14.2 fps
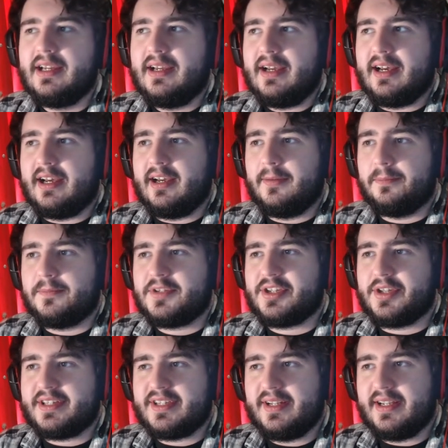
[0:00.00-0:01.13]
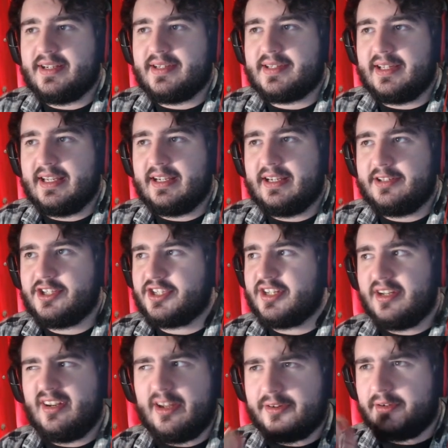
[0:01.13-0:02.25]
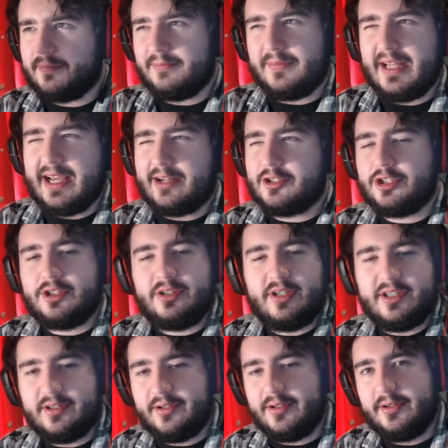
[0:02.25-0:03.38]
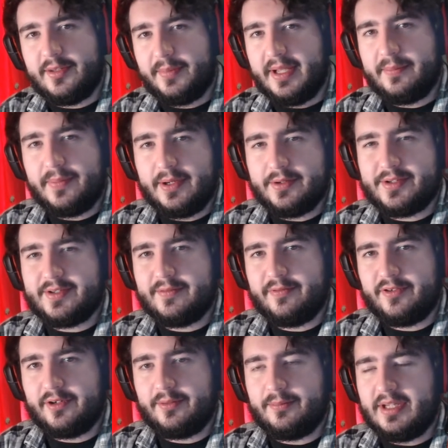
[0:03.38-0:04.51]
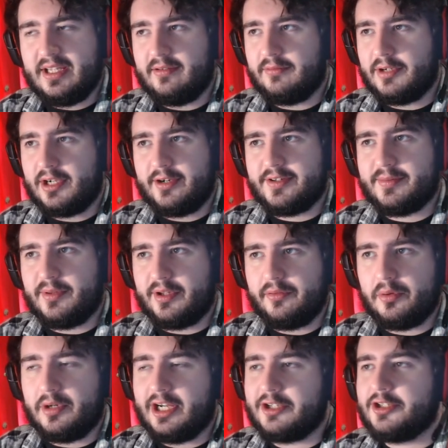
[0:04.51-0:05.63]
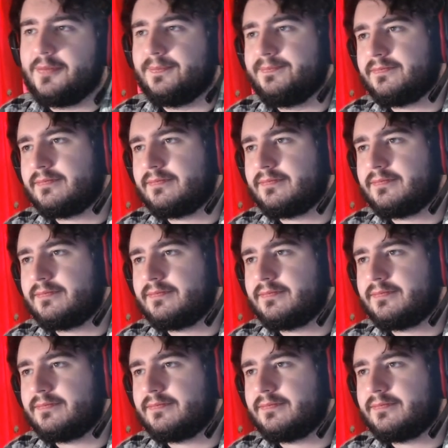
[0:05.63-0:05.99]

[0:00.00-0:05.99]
So that's a nice, like, just another notch in the bedpost for me in regards with Overwatch.